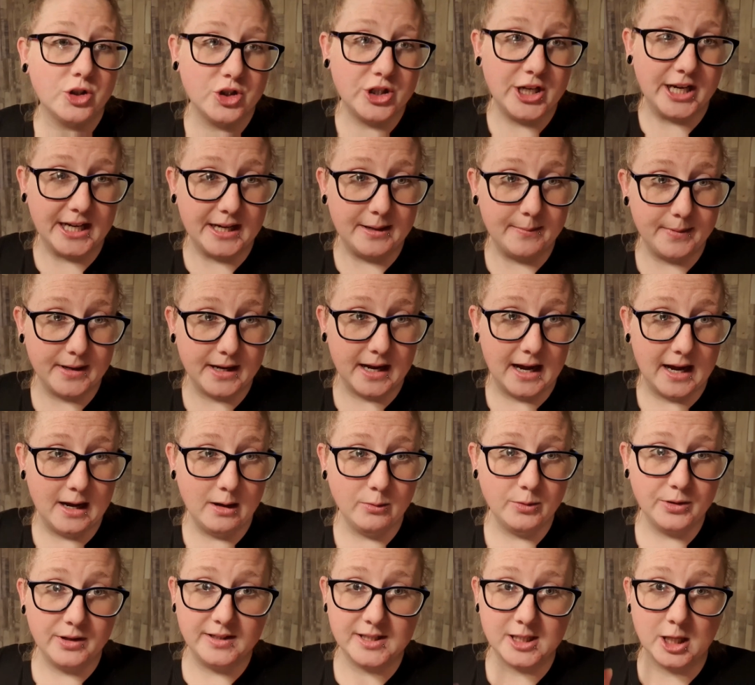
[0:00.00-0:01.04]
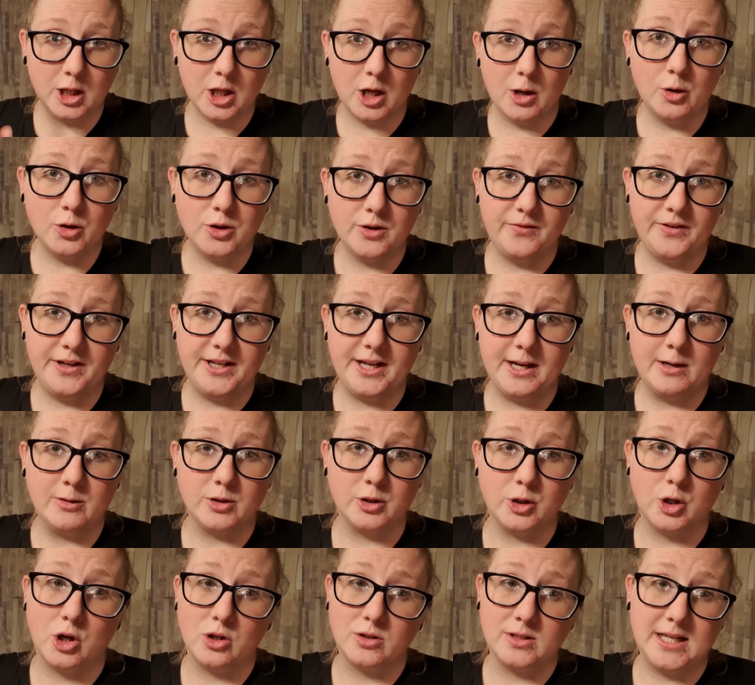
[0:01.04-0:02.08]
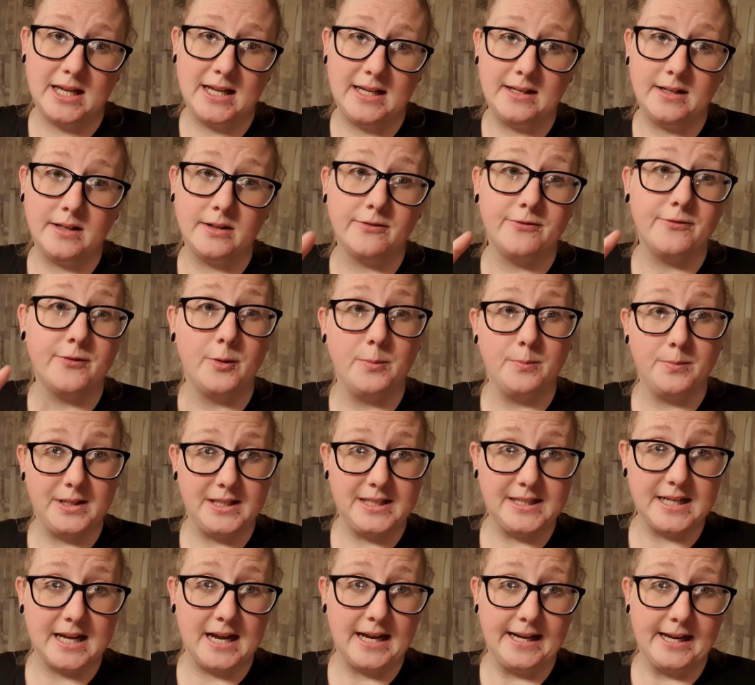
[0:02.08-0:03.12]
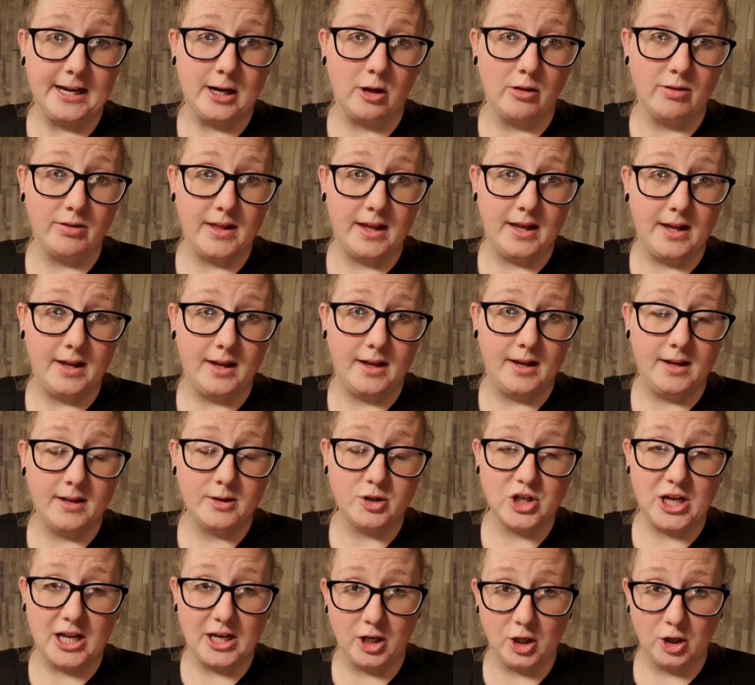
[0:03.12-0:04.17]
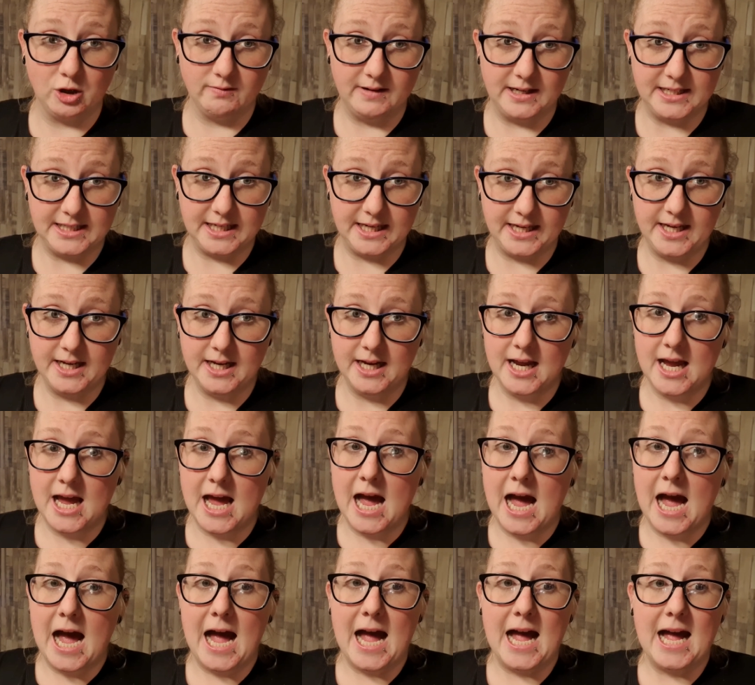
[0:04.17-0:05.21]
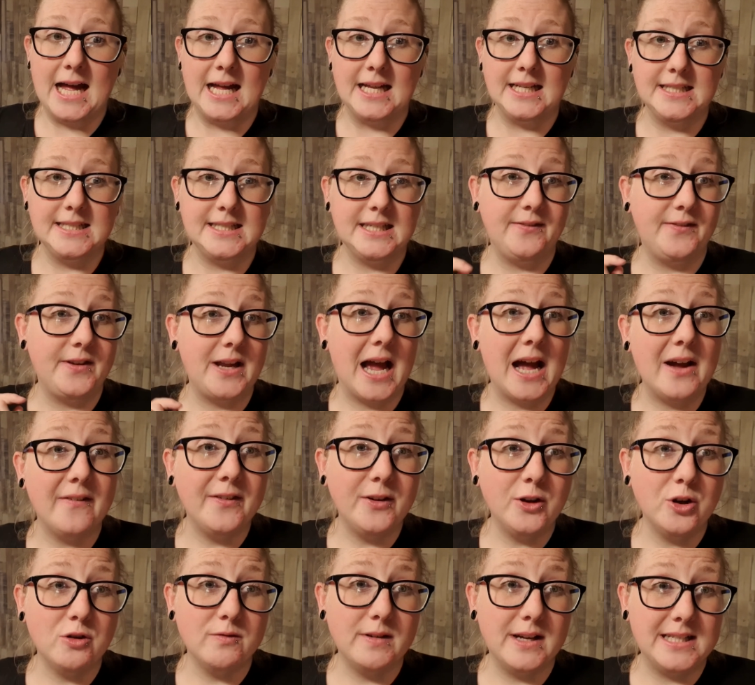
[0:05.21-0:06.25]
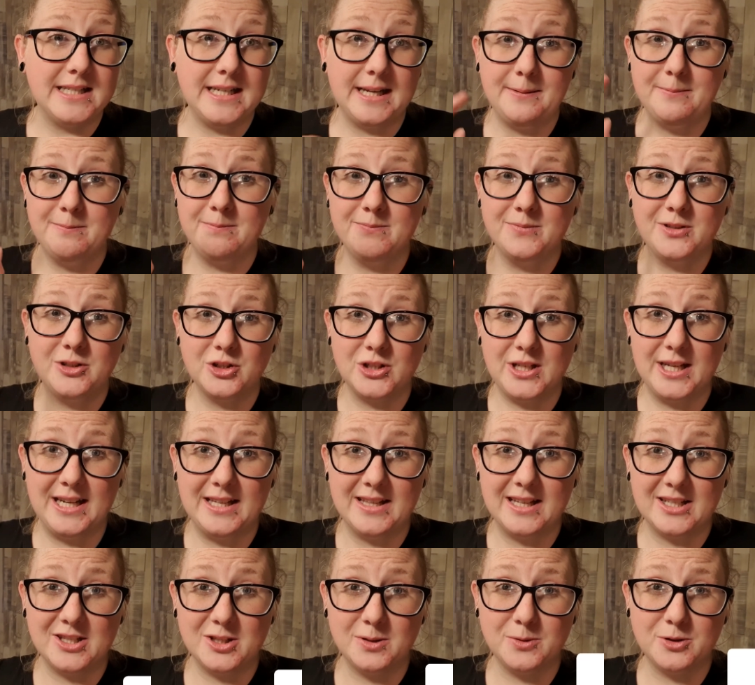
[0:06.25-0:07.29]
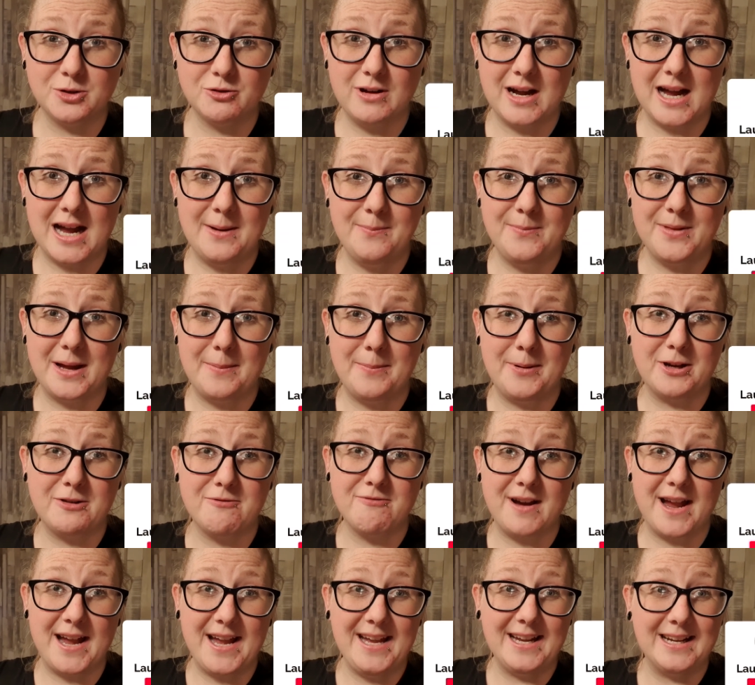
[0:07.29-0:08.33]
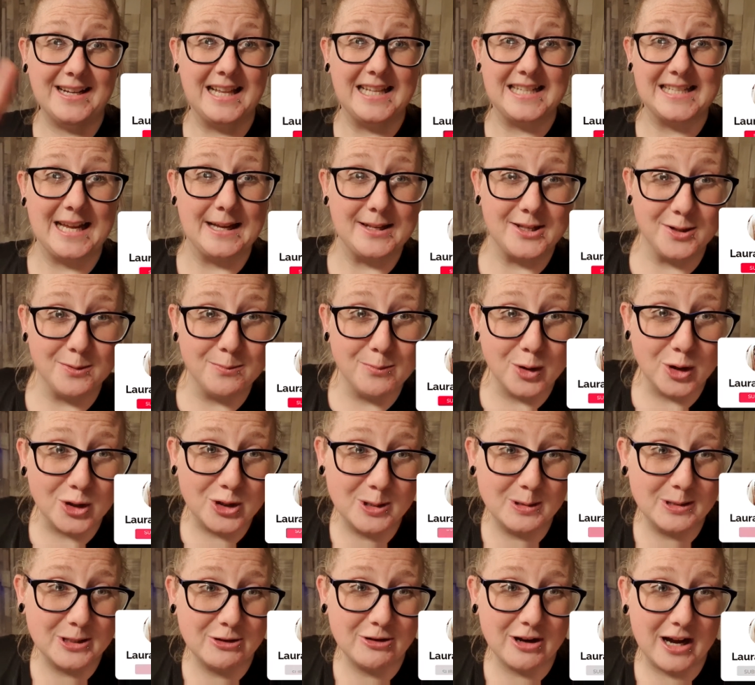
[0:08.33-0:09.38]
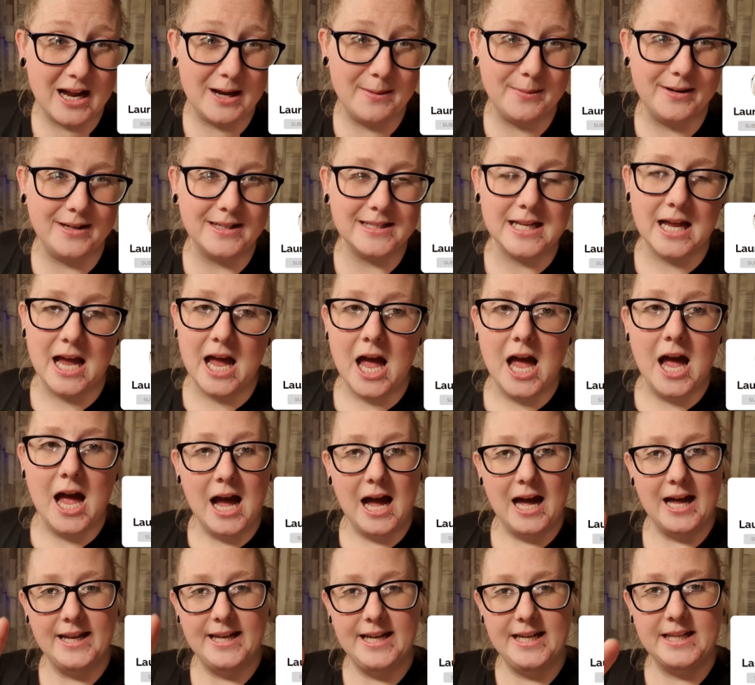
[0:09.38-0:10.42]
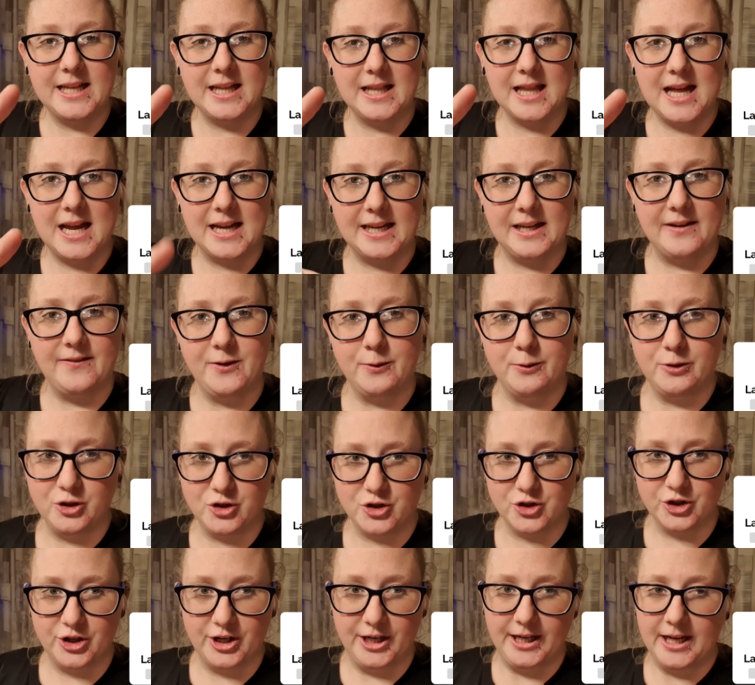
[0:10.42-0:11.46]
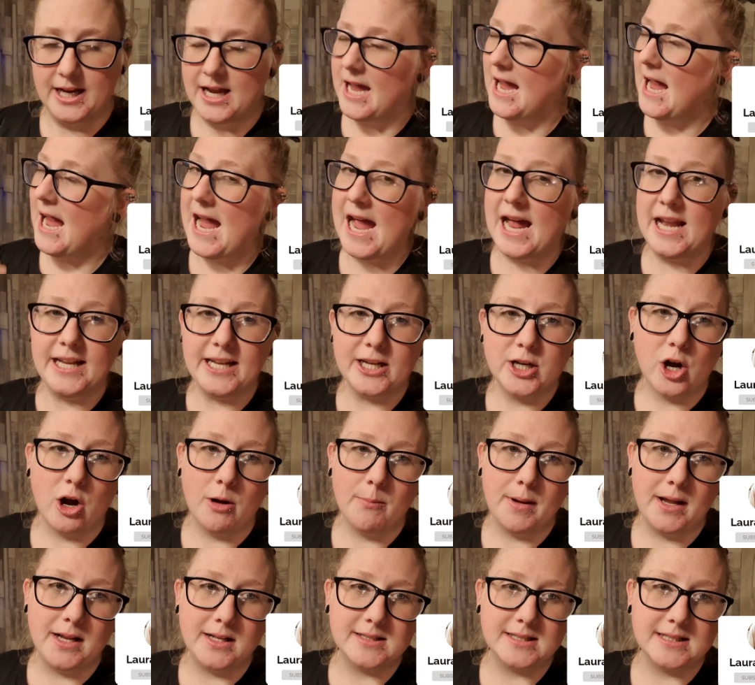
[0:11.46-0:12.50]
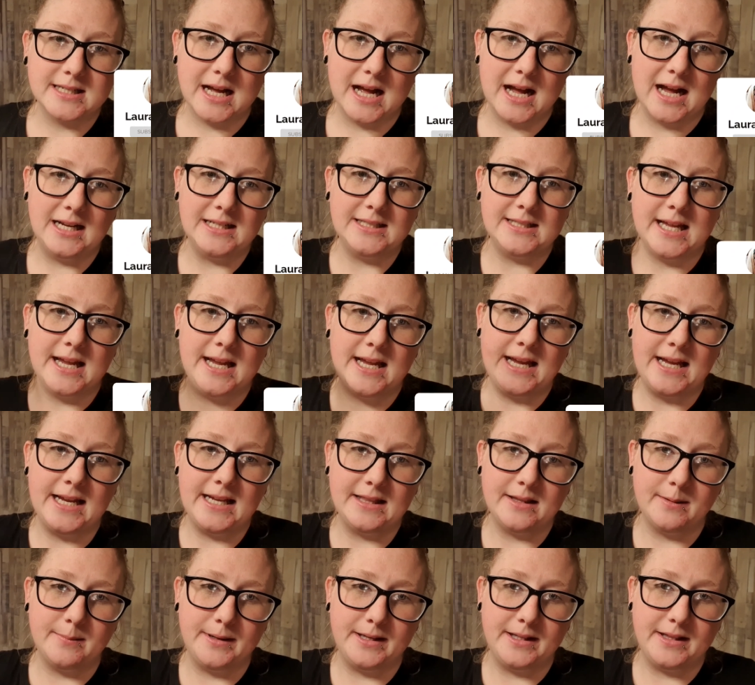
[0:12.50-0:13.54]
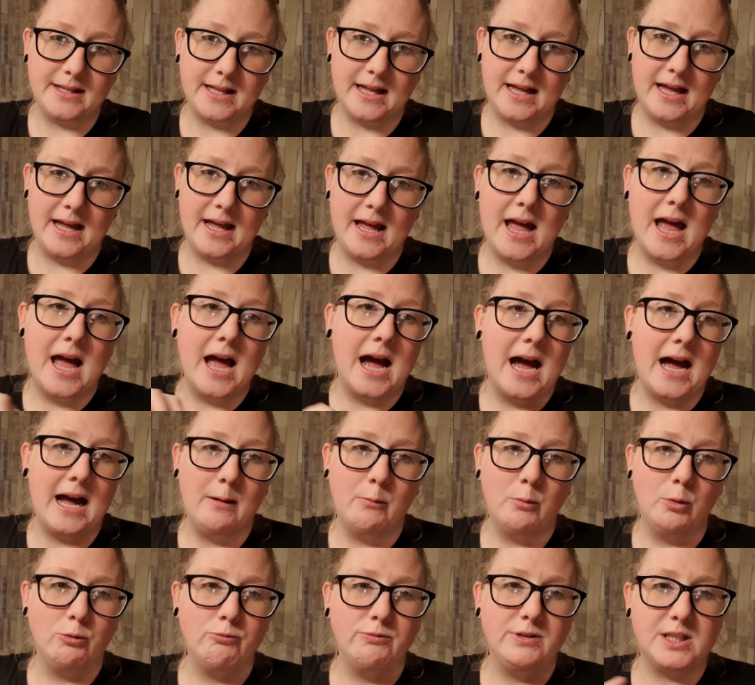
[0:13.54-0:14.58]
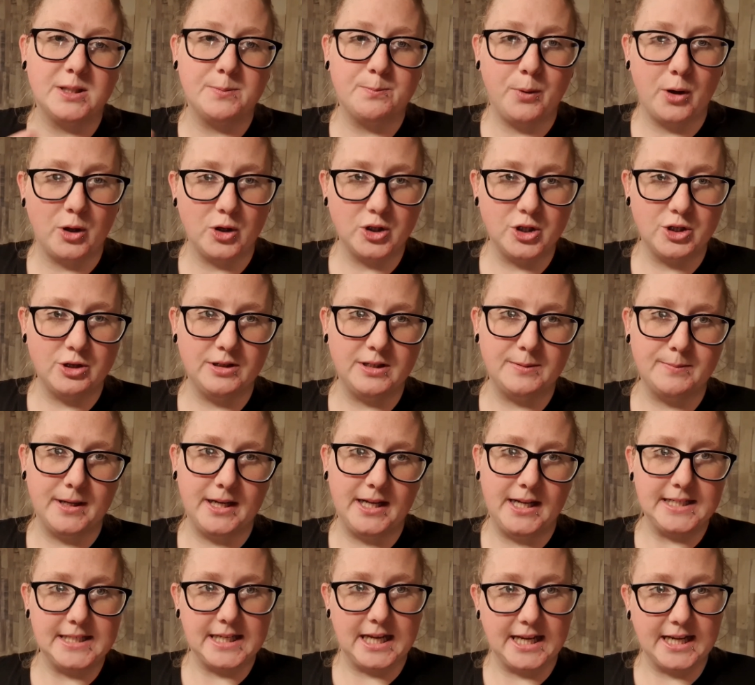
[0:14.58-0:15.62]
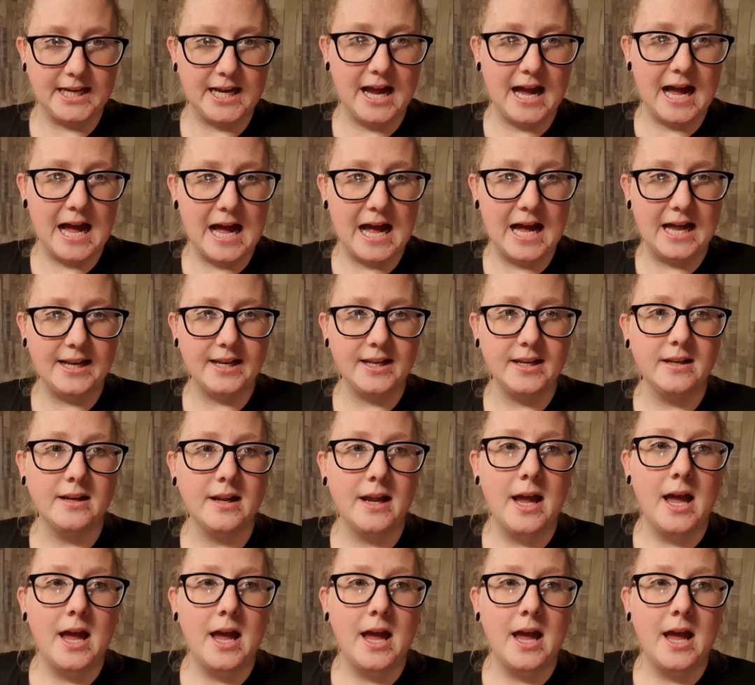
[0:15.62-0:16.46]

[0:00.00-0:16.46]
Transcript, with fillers: just checking me out, there's a lot of other videos and content from this diet on the channel already. And if you haven't already, just hit that subscribe. That'd be great. Let's get some more subscribers. And hit that like if you enjoy. Any comments, guys, hit them in there. I will respond to as many as I can.